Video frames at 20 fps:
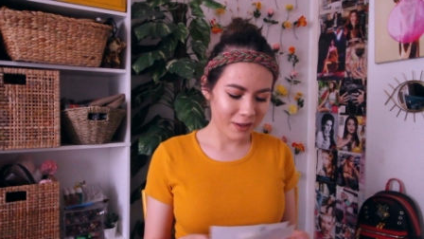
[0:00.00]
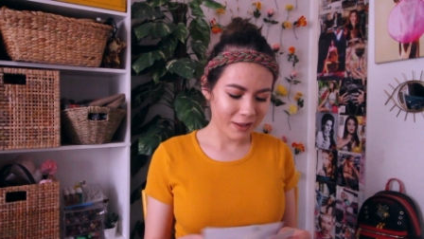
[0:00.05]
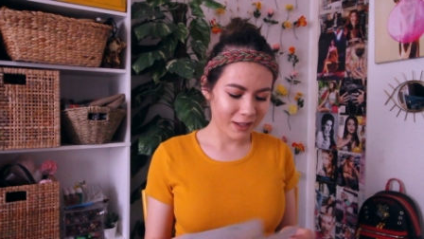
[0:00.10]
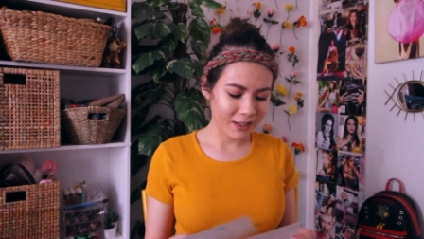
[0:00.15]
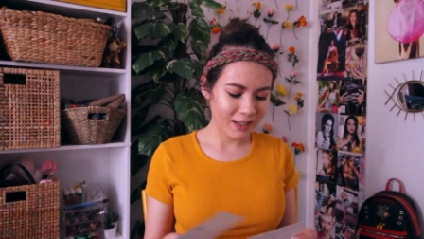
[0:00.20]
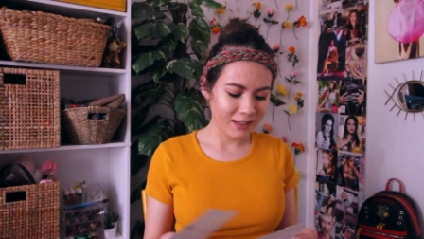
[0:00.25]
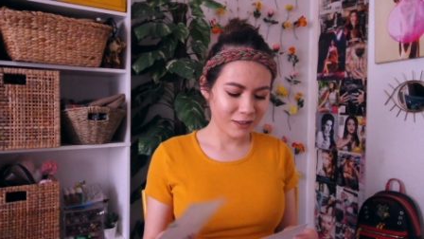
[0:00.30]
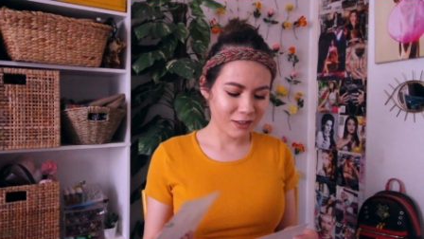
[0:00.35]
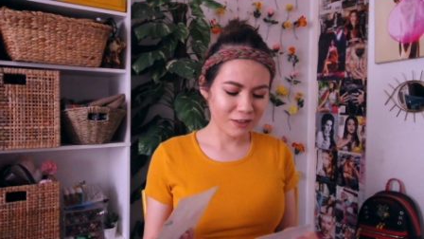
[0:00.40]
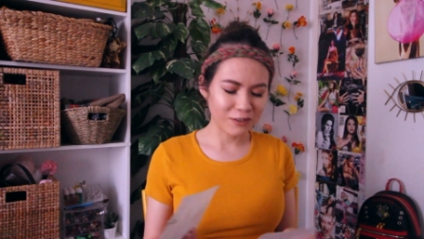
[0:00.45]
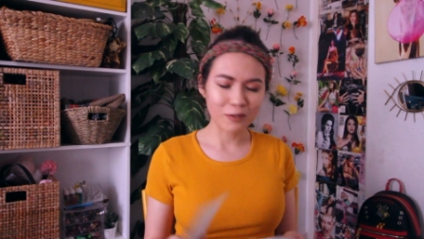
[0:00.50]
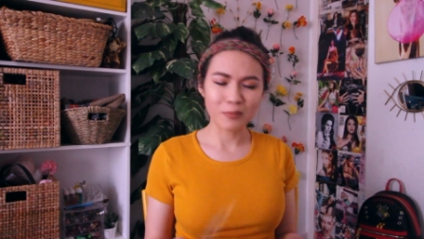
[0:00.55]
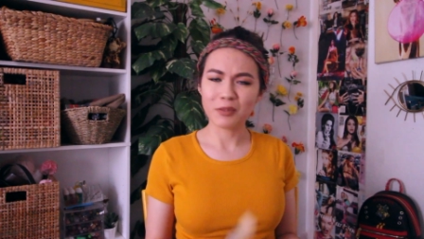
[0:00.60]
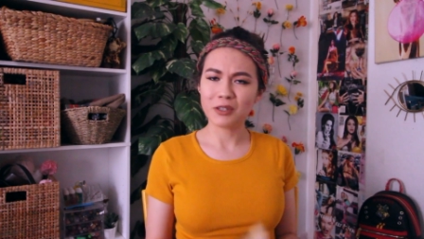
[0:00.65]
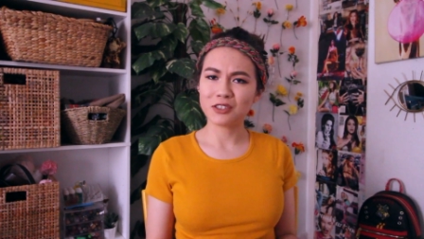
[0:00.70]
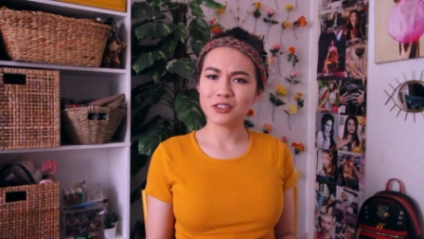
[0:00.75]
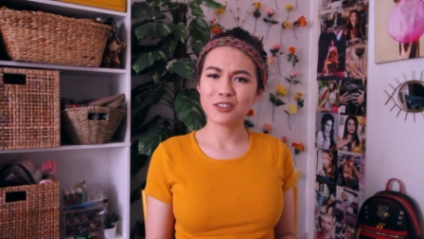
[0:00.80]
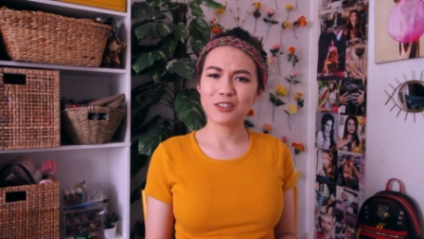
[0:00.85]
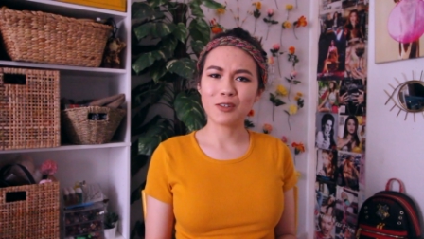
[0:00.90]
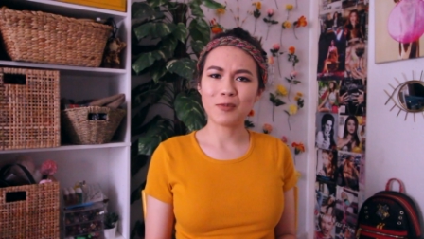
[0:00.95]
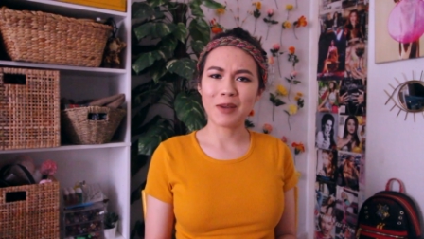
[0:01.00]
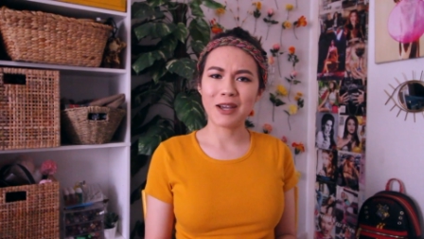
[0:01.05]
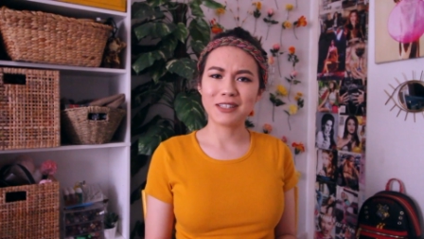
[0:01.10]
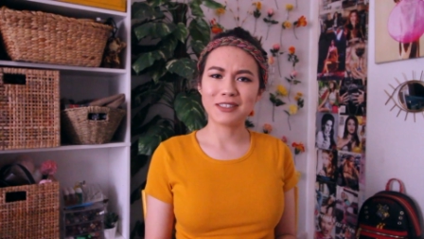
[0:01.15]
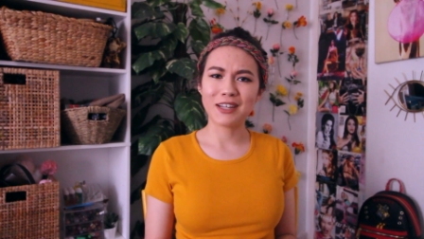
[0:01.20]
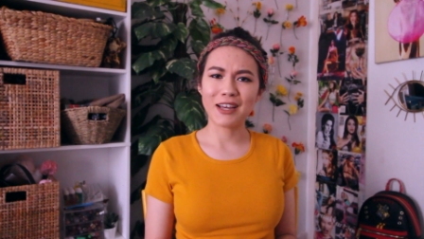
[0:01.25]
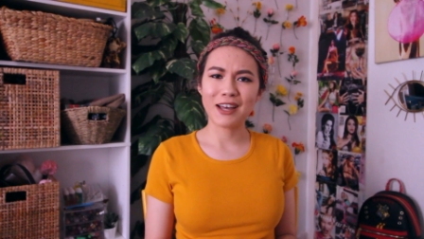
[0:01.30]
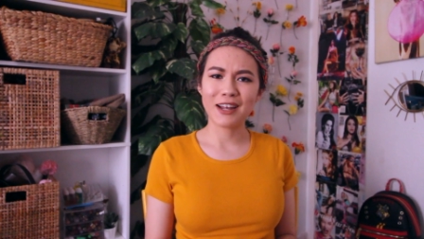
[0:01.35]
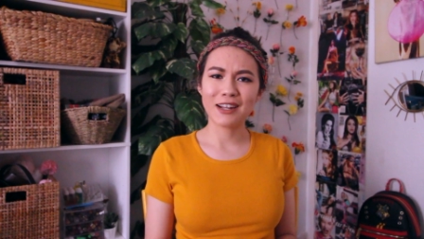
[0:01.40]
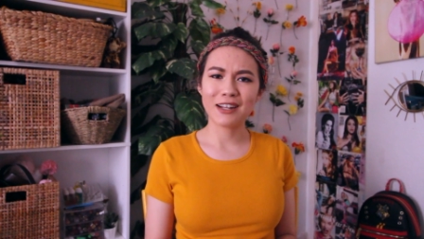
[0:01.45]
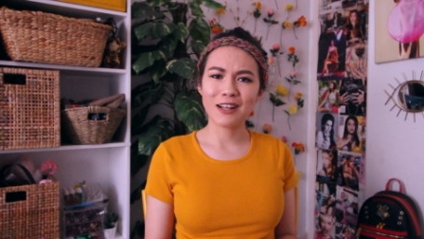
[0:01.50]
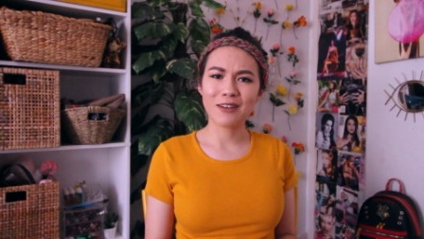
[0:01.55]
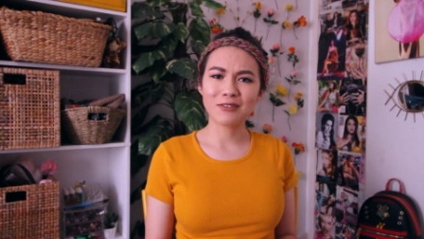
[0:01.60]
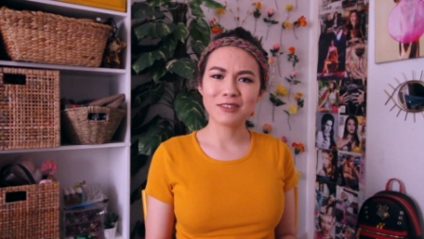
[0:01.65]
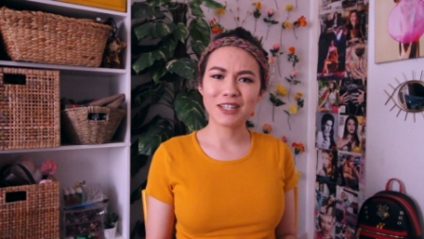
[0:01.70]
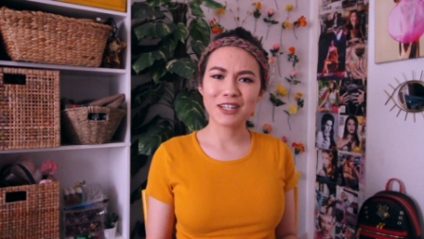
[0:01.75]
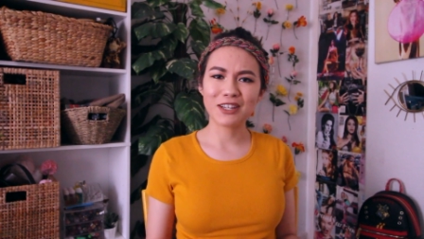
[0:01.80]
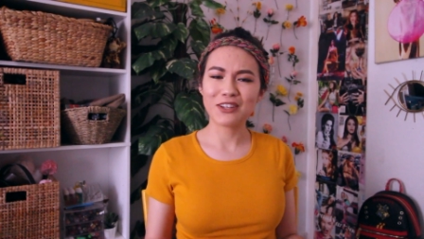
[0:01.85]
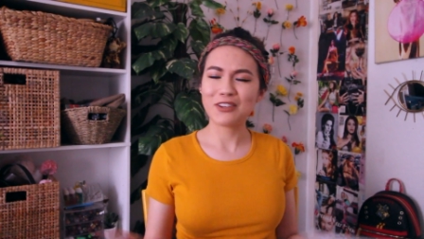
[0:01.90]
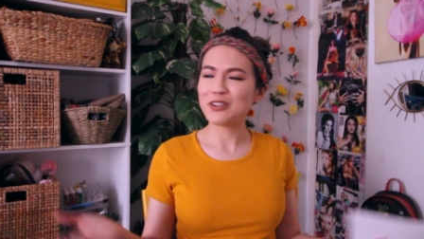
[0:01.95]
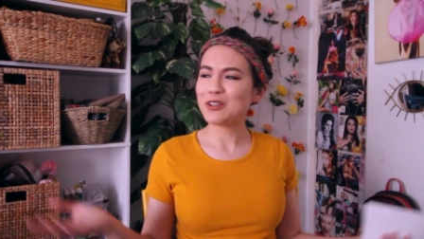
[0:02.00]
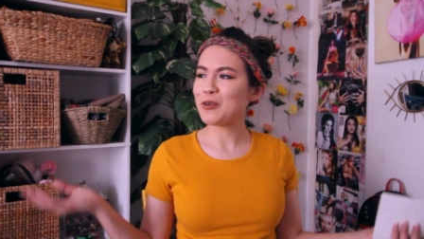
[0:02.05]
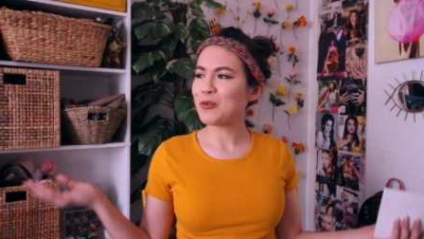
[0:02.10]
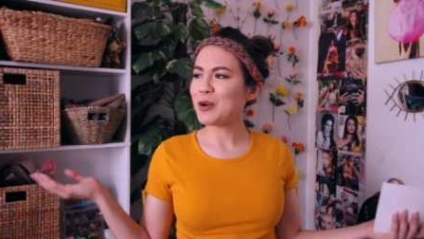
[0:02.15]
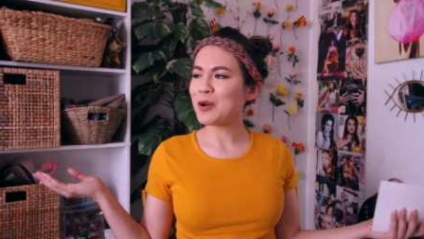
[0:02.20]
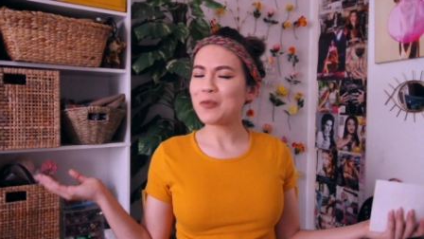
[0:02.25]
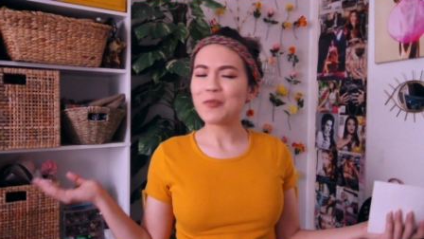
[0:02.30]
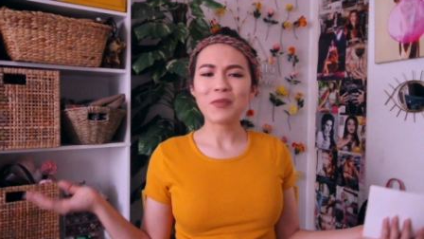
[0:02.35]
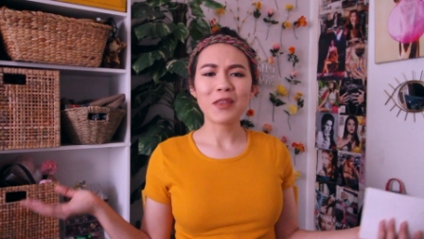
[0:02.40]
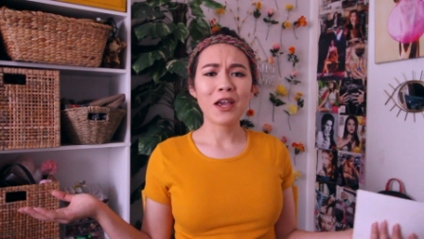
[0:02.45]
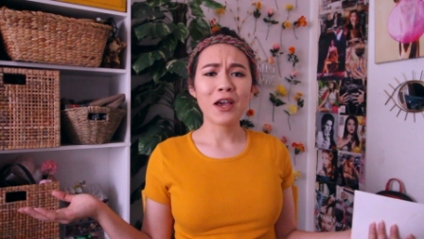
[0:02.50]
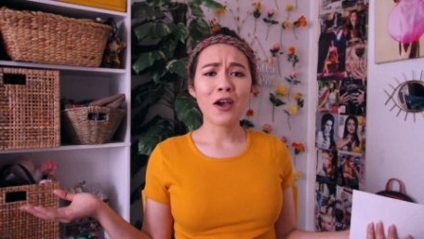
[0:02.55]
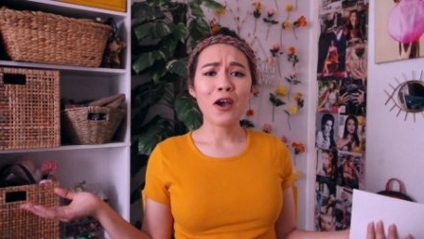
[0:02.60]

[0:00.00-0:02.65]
and then I saw some pictures of my dad, and I was like, you know what,